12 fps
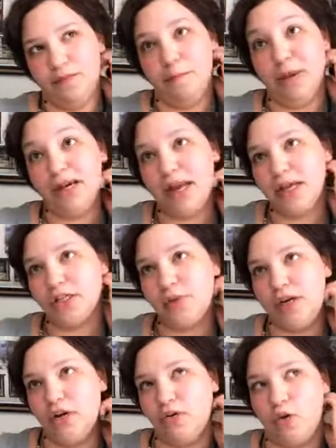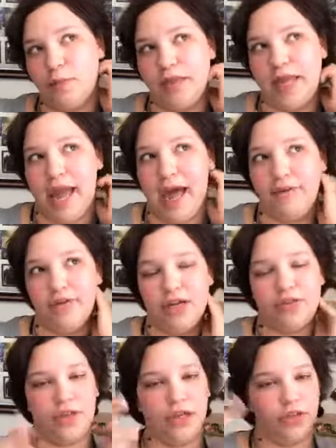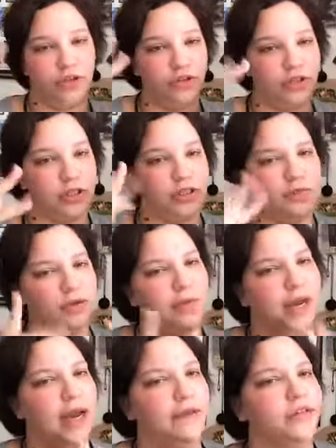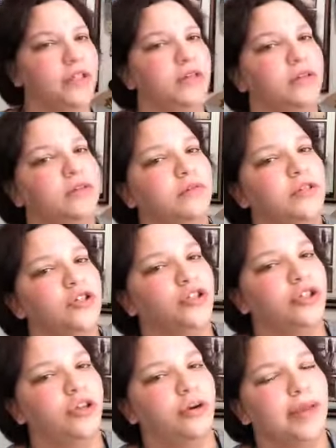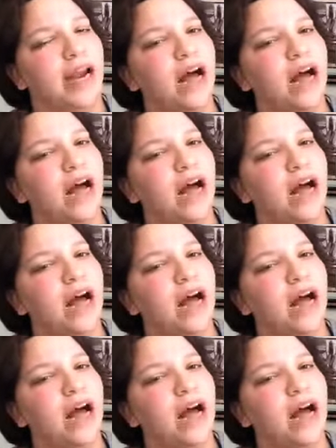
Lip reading: Mondays we don't normally have anything, so you might have to search a little bit.